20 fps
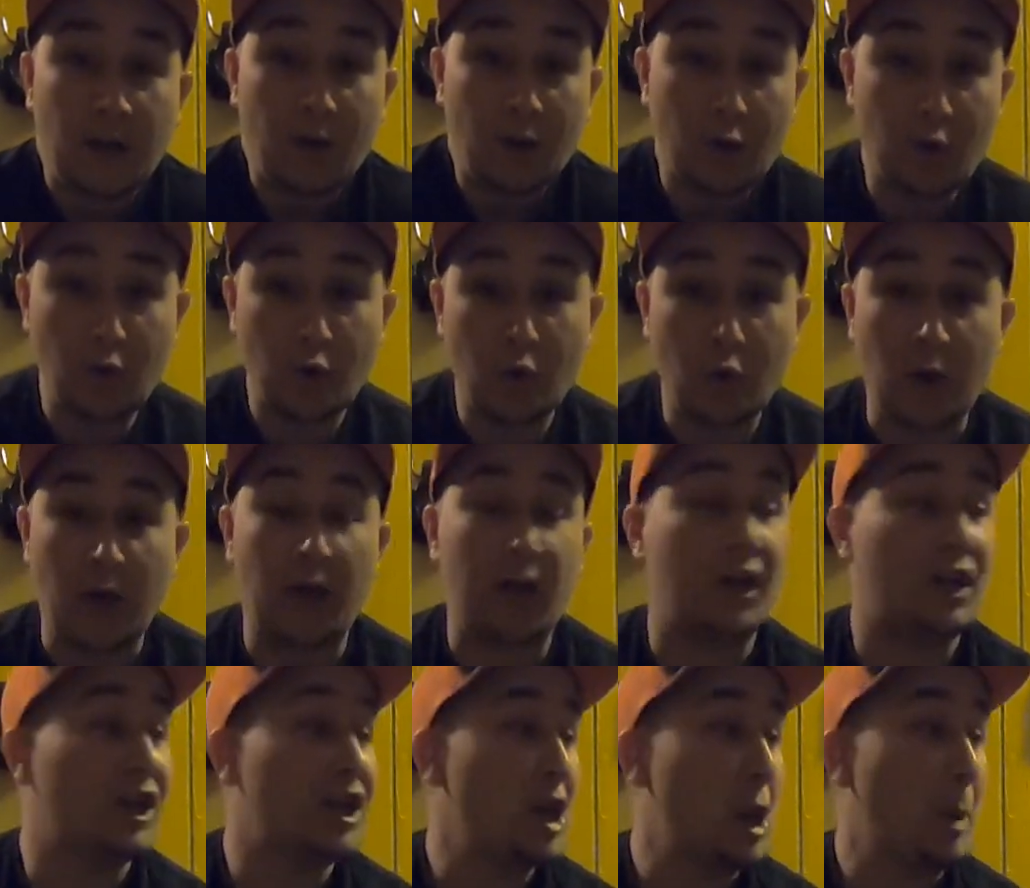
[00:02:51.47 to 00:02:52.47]
Whew.
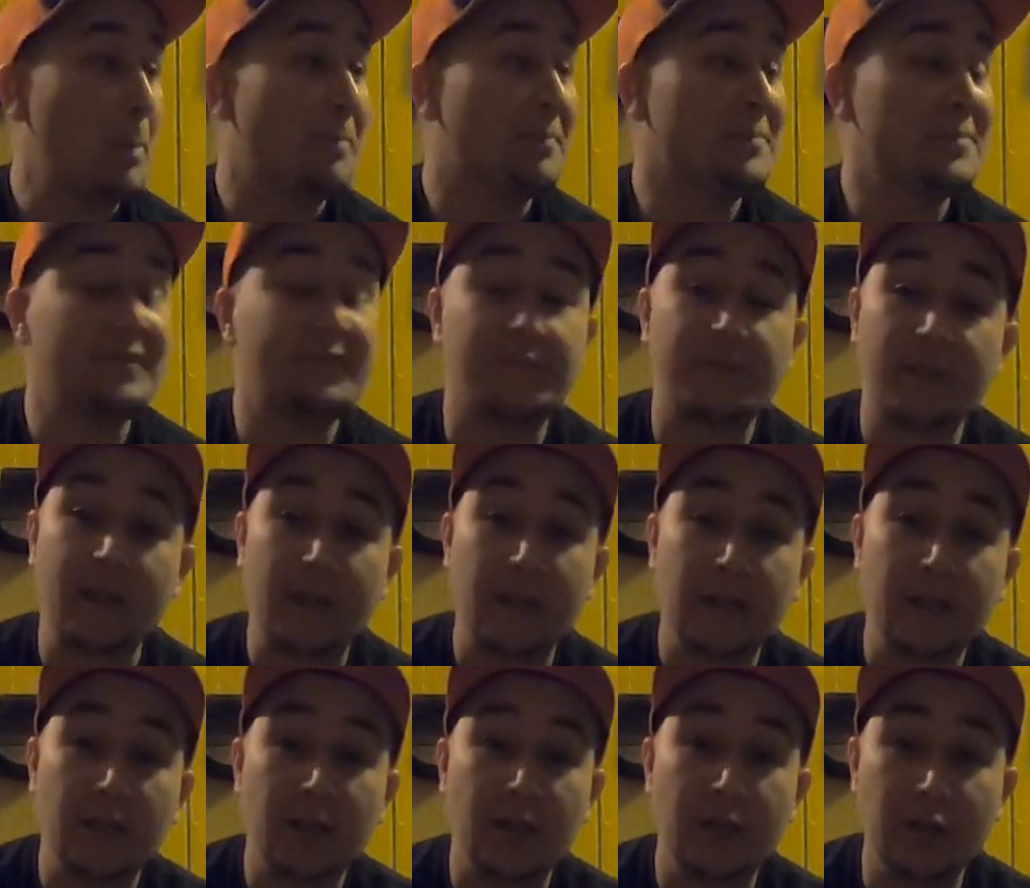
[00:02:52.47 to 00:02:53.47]

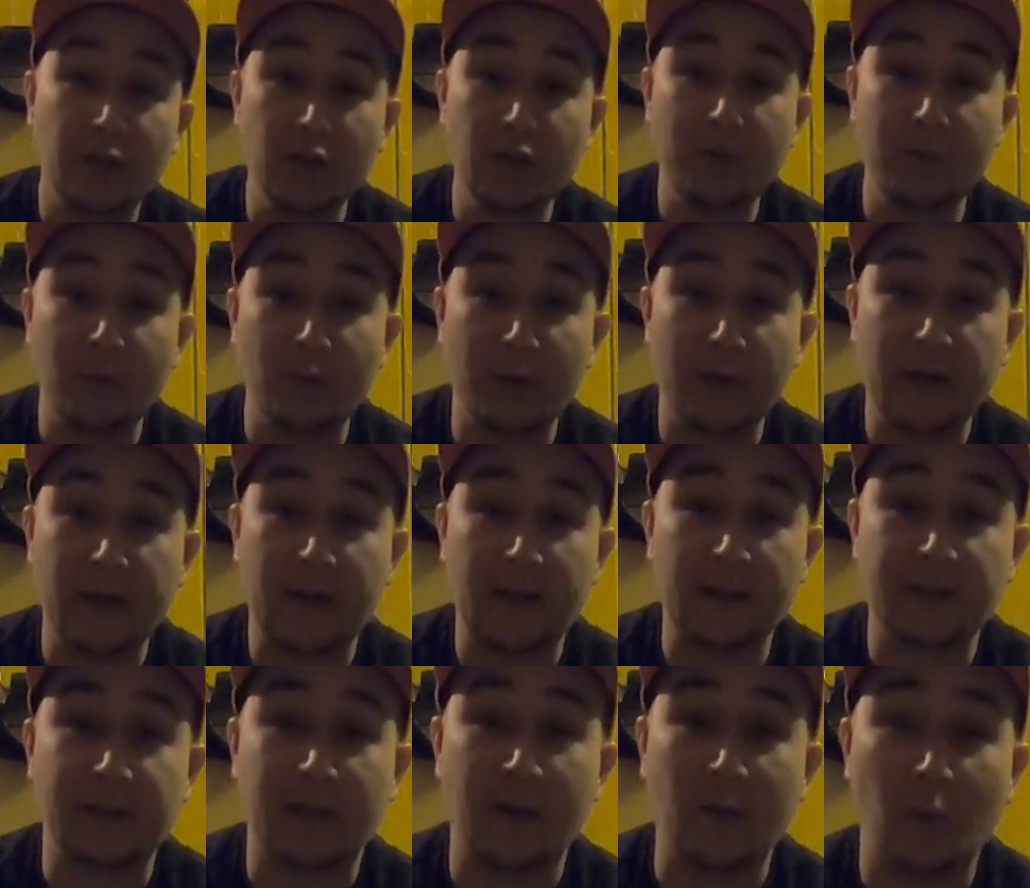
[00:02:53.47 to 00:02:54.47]
Good morning,
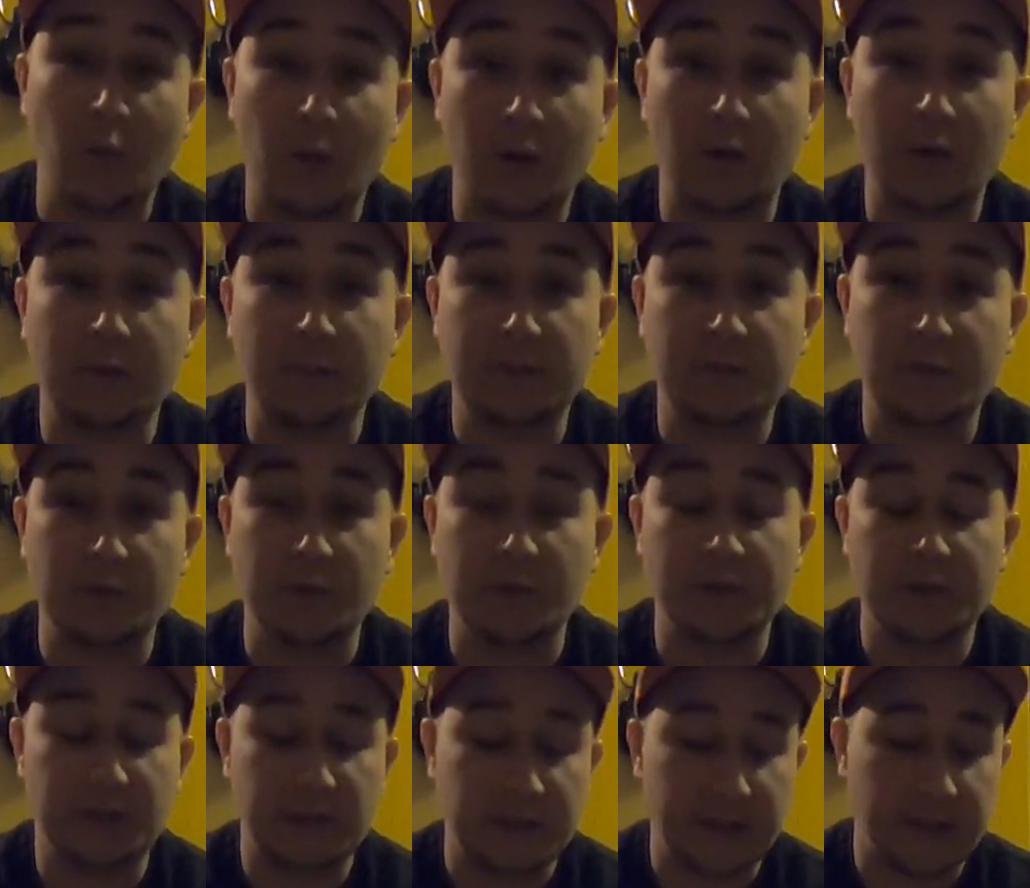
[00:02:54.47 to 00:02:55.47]
guys, and welcome to
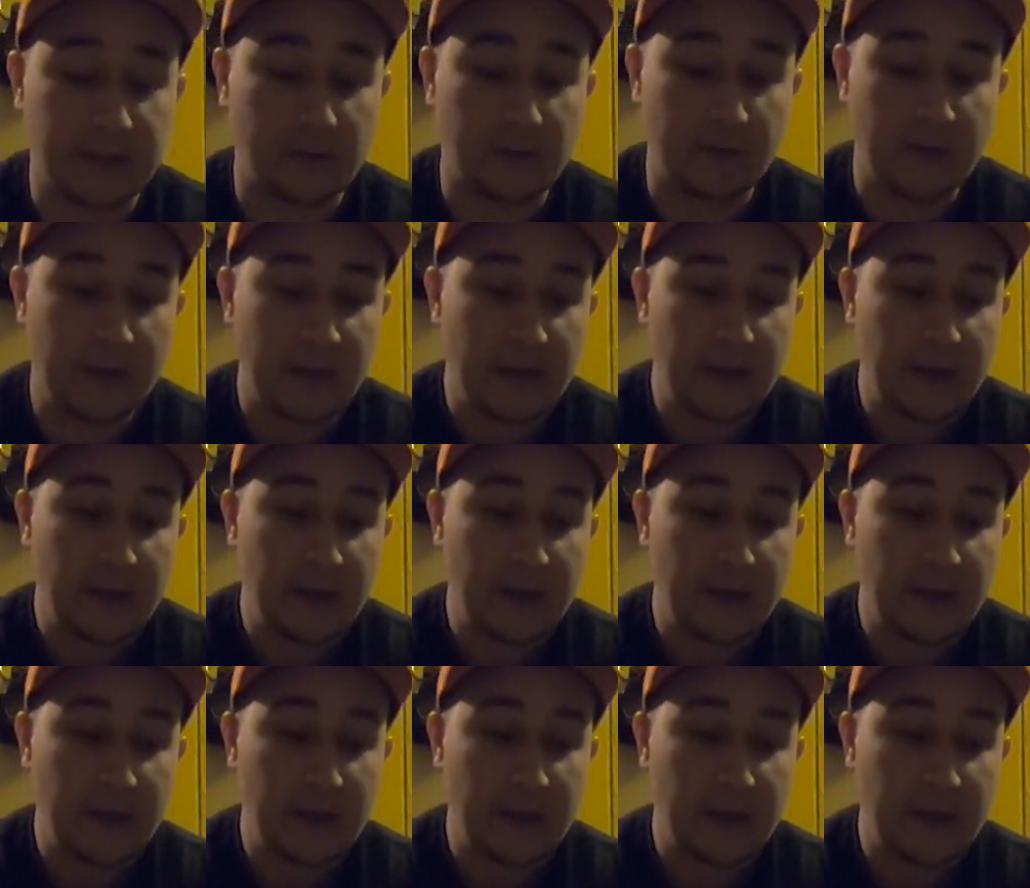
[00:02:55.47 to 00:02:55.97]
the channel.